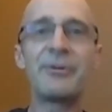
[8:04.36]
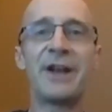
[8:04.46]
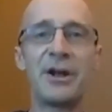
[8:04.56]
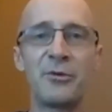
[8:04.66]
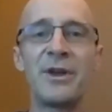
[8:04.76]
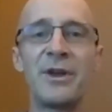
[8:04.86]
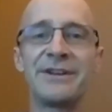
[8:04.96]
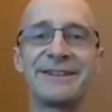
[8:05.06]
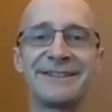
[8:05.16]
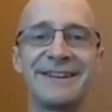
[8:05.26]

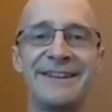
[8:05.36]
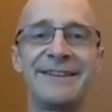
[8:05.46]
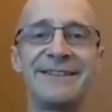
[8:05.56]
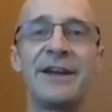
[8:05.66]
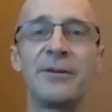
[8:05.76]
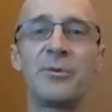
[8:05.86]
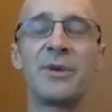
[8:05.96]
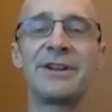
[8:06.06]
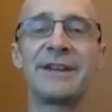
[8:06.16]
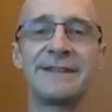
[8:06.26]
unwilling, and
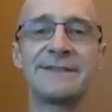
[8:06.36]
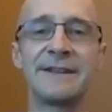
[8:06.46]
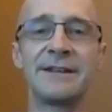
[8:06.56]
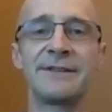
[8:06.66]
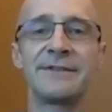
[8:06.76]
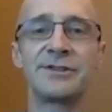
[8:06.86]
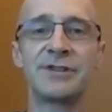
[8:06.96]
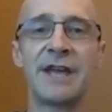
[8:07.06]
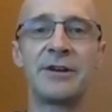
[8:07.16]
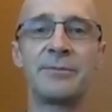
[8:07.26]
unwilling is the
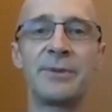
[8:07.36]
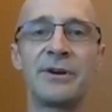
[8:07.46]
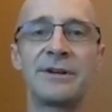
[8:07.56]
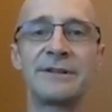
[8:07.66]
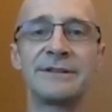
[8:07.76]
shadow part.